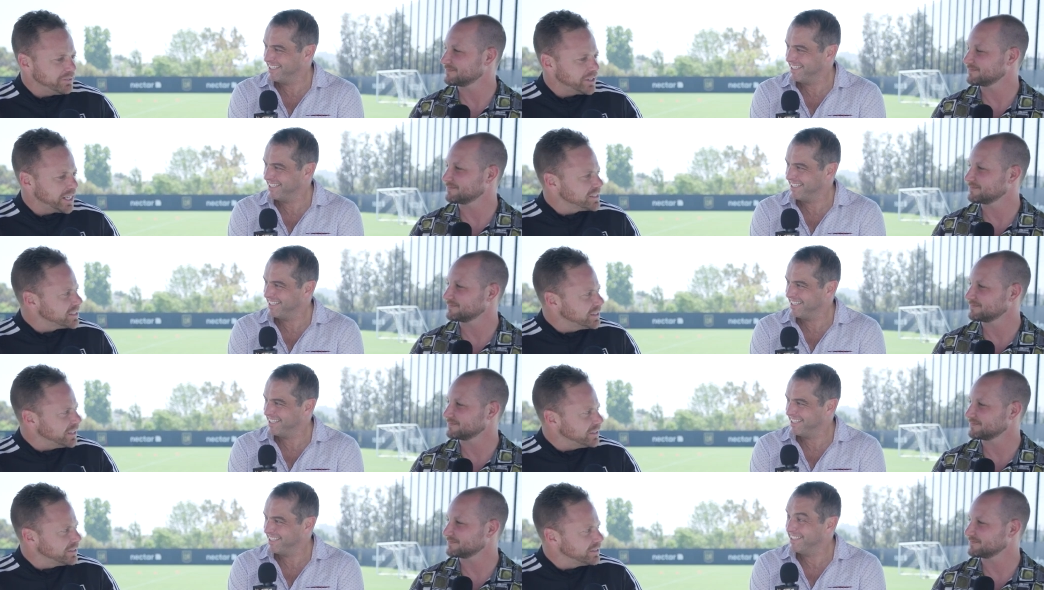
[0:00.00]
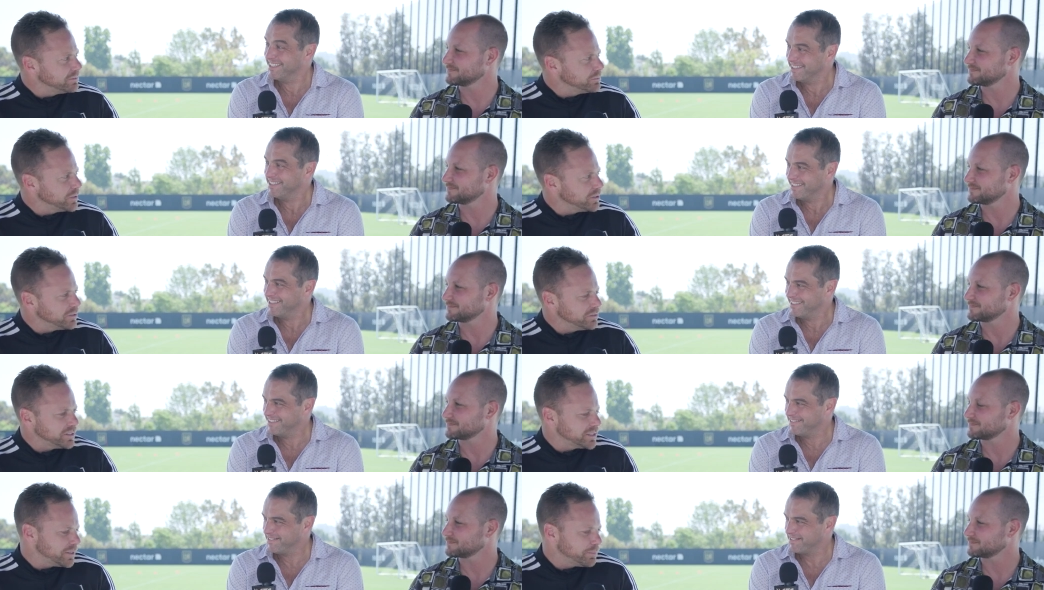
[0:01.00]
Speaker 1: even hesitate. You know,
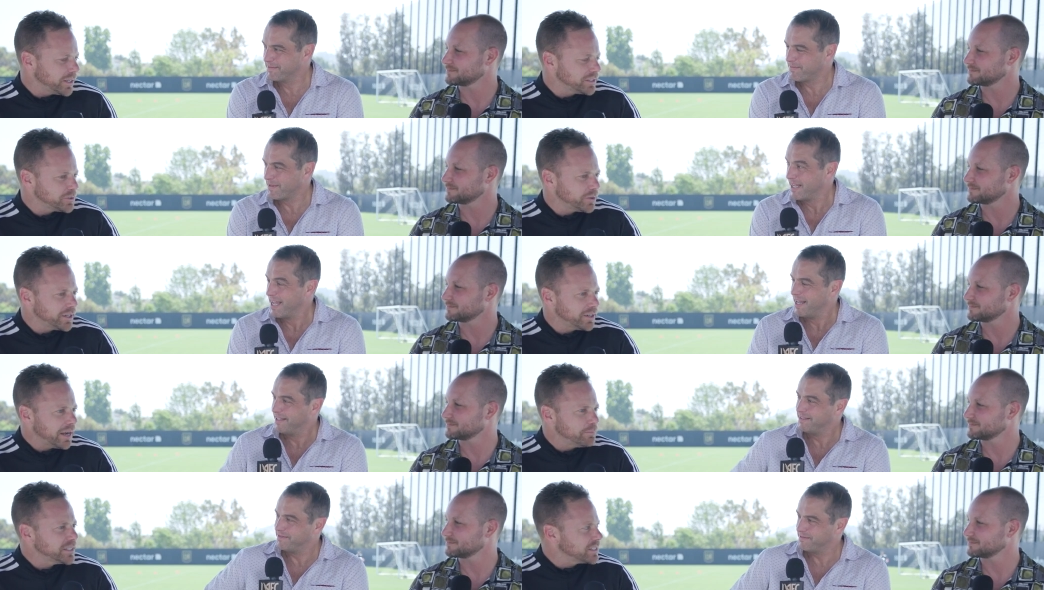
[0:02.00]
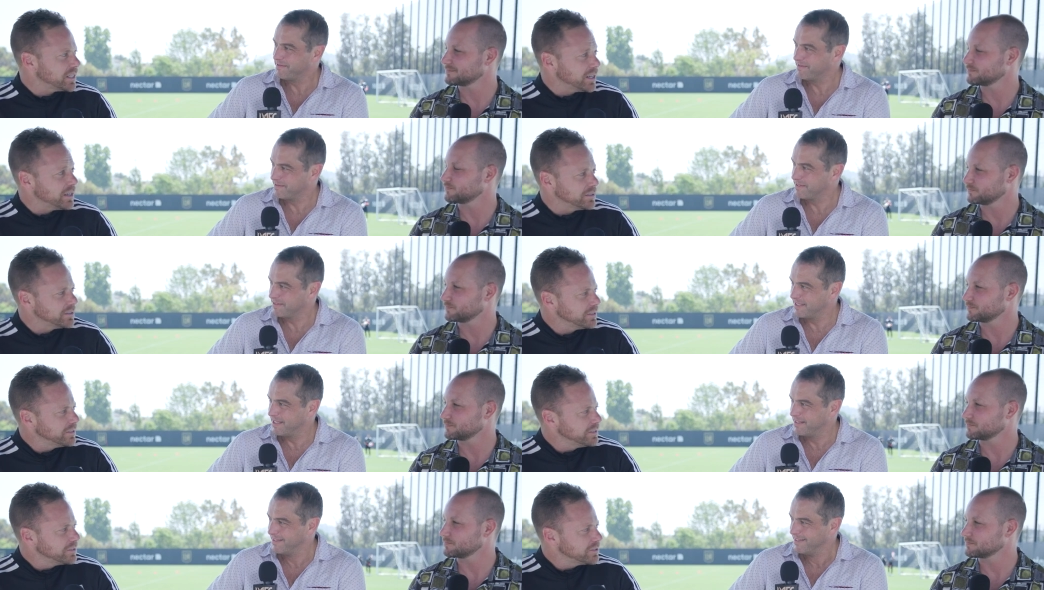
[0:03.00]
it's a place where I missed a lot.
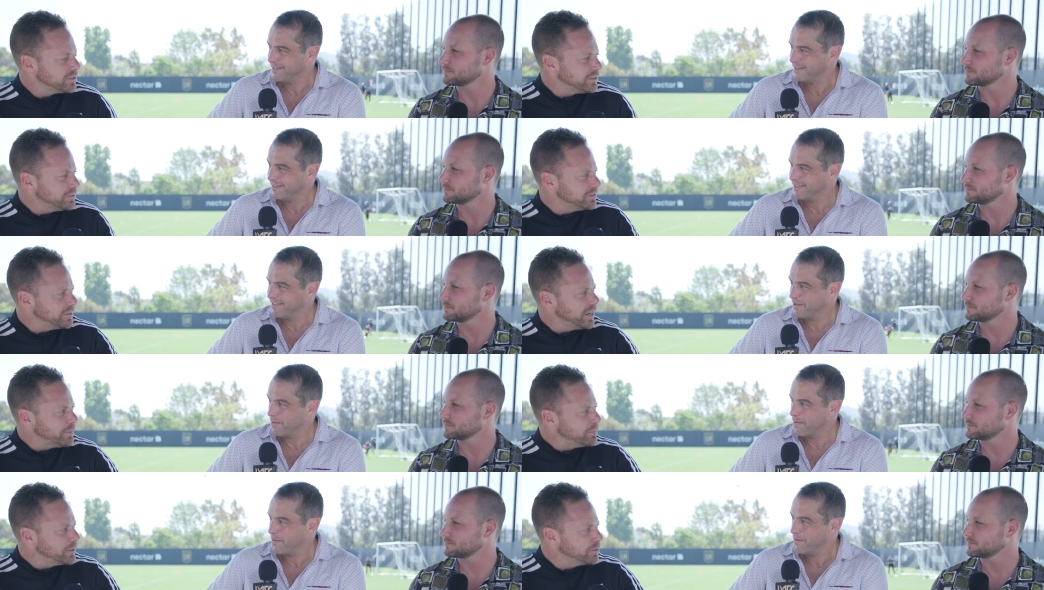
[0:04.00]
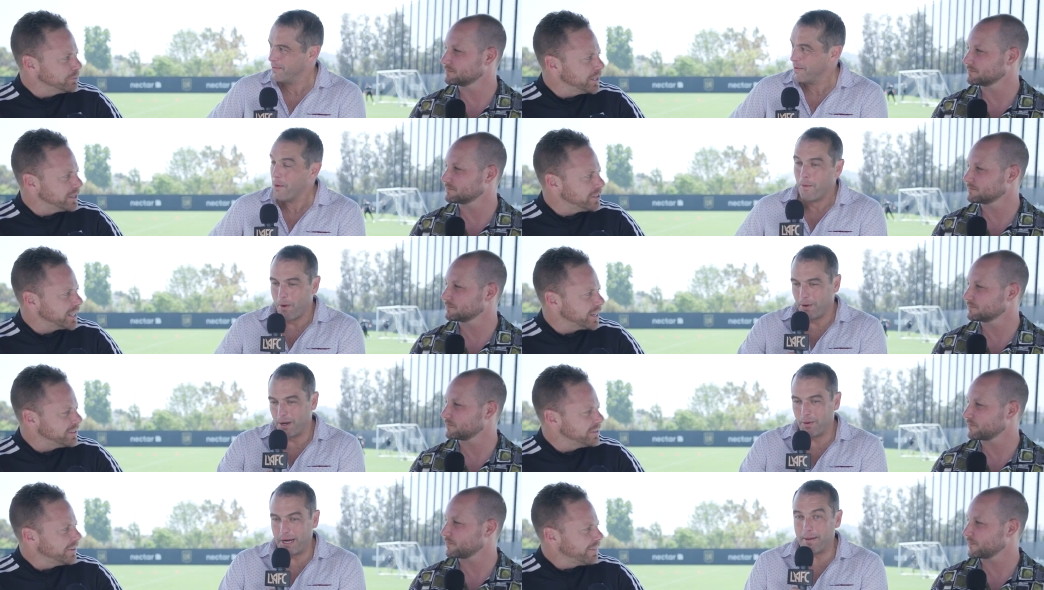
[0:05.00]
So I'm happy to be here
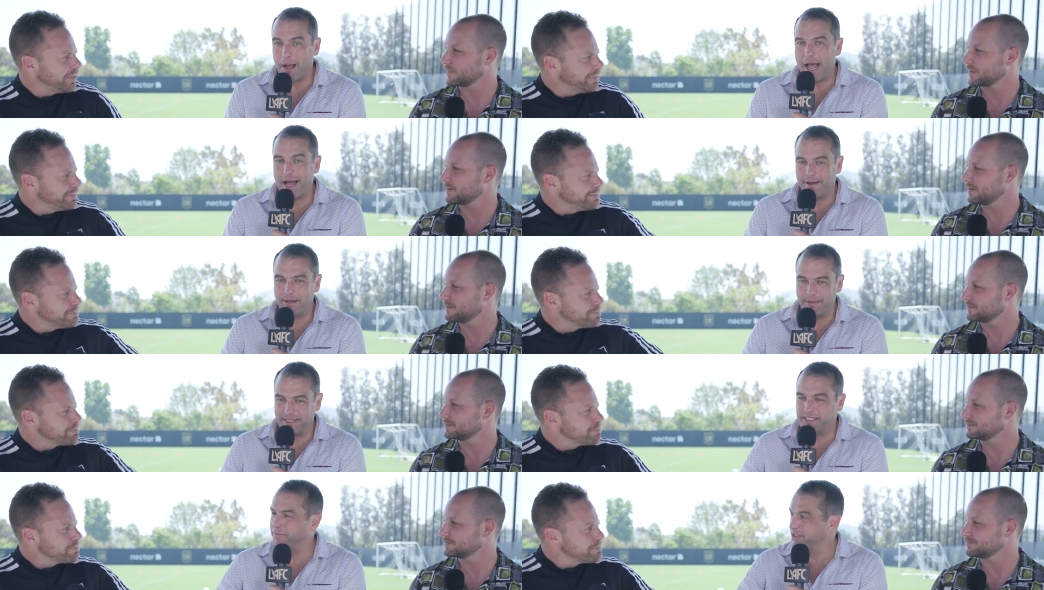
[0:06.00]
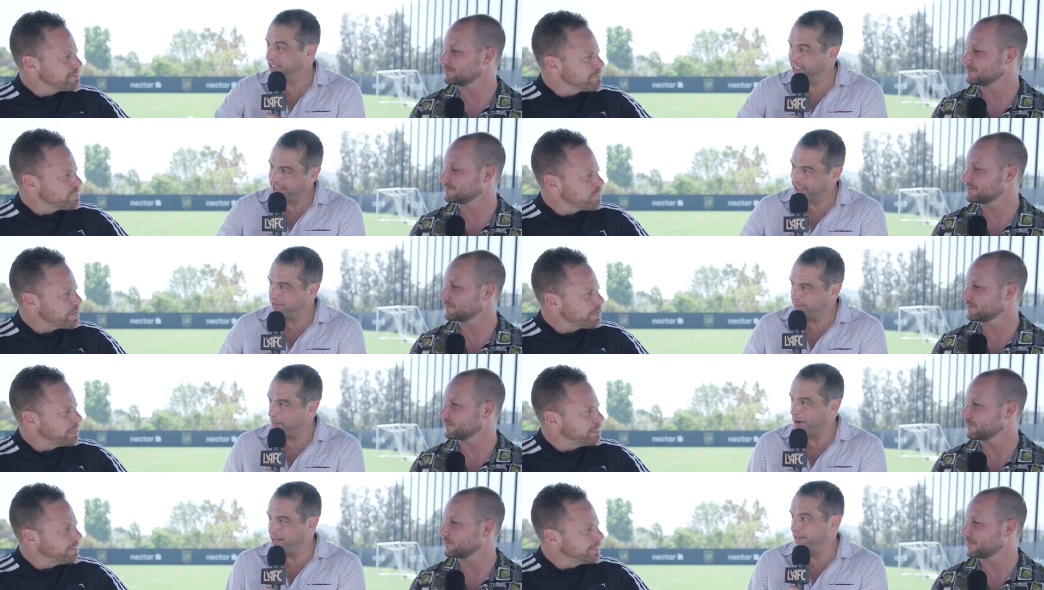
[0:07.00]
again.
Speaker 2: What the differences
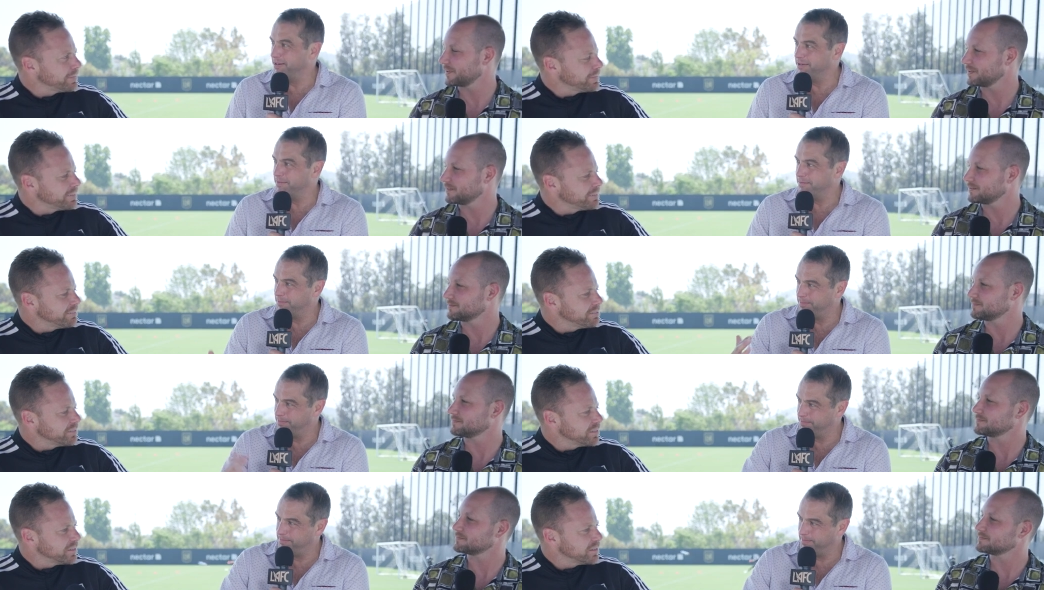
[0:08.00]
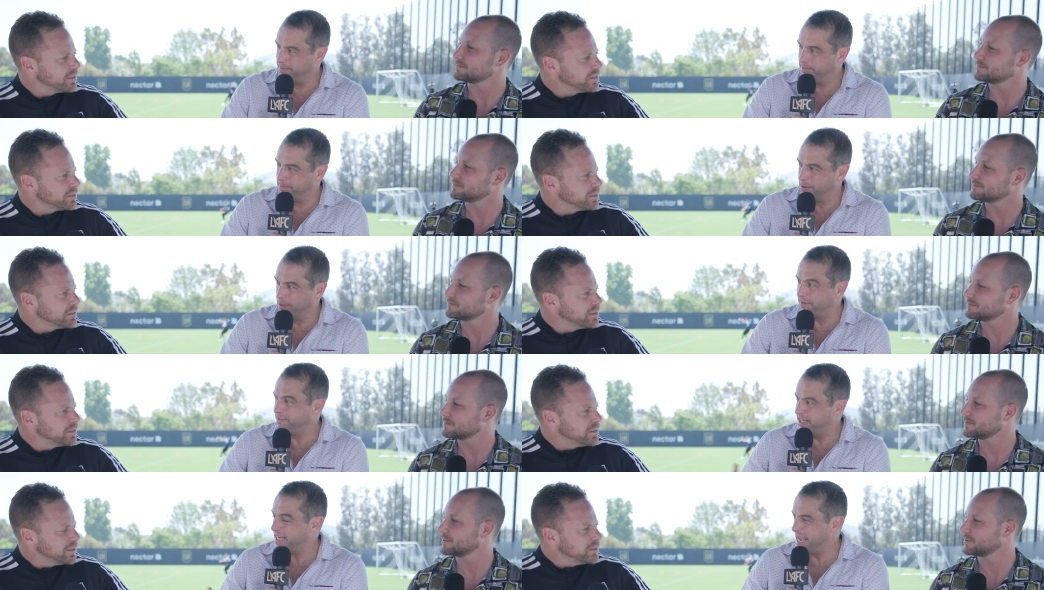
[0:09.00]
from when you
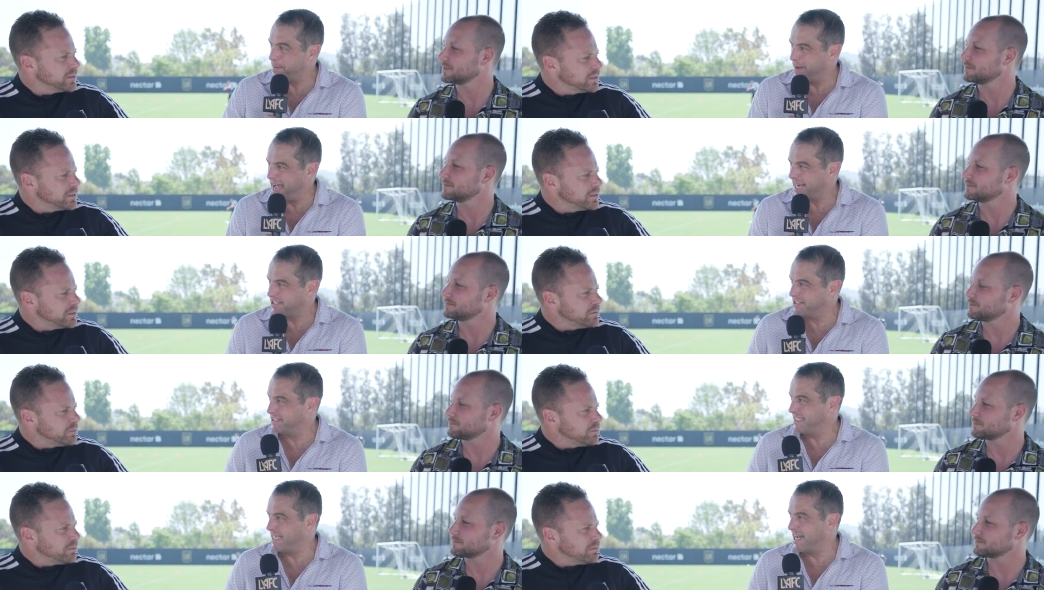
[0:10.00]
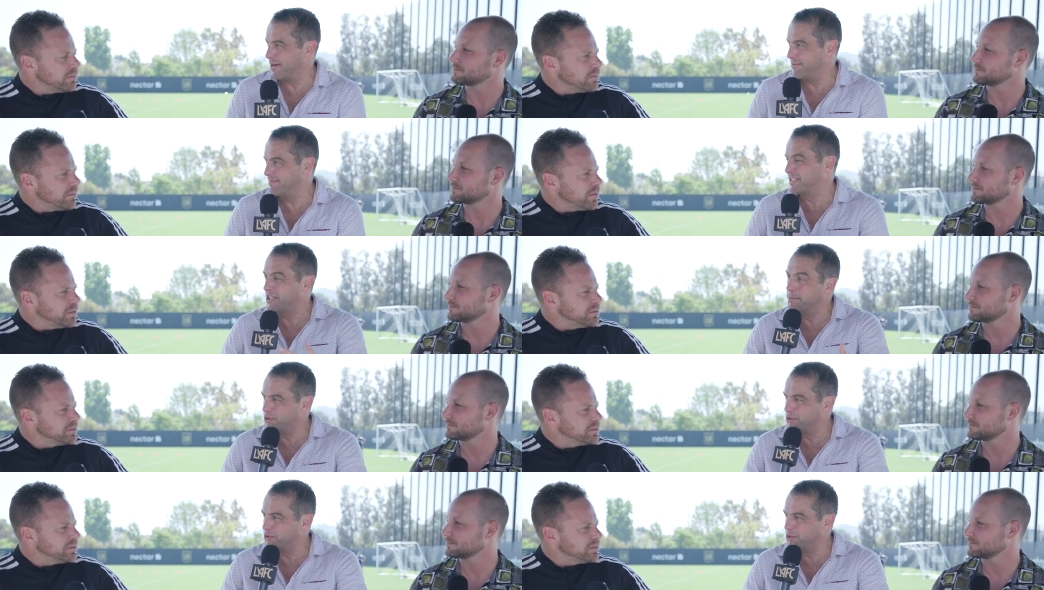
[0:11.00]
left and he came back to see how this club